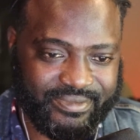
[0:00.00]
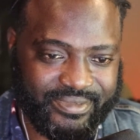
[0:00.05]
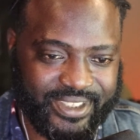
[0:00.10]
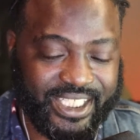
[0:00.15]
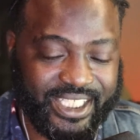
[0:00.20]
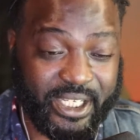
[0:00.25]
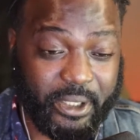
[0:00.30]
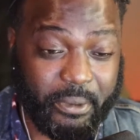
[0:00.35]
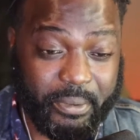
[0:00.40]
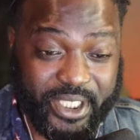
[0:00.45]

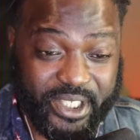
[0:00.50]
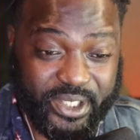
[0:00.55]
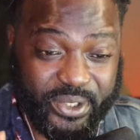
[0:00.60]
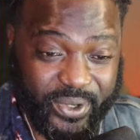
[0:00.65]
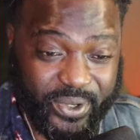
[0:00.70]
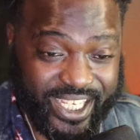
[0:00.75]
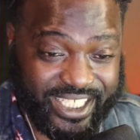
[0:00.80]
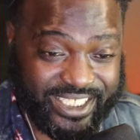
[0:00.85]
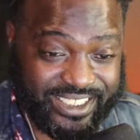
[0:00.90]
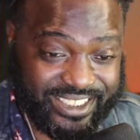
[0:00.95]
It'll be the
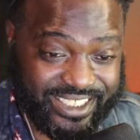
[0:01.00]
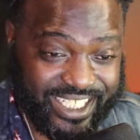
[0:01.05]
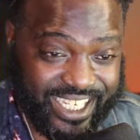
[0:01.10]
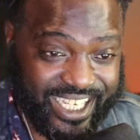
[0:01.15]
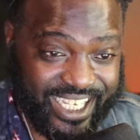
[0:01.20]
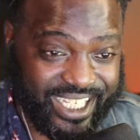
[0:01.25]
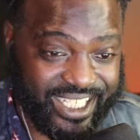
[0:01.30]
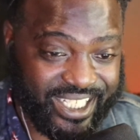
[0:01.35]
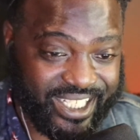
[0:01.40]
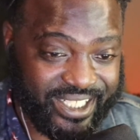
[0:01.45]
greatest
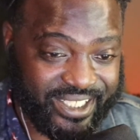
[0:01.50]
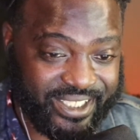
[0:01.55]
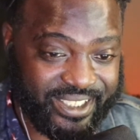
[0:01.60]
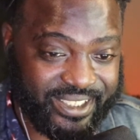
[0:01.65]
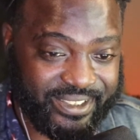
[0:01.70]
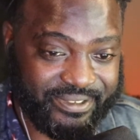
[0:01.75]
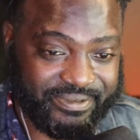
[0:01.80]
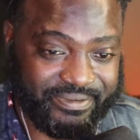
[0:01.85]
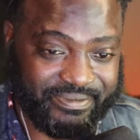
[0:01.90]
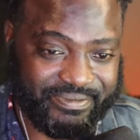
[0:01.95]
day.
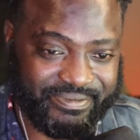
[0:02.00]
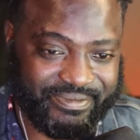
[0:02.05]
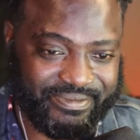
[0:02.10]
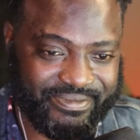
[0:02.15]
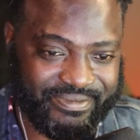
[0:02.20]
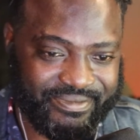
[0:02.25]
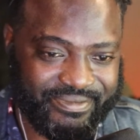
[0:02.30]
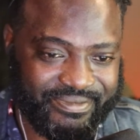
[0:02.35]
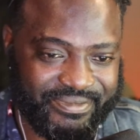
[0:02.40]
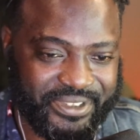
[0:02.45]

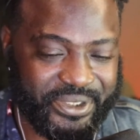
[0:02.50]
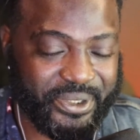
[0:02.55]
You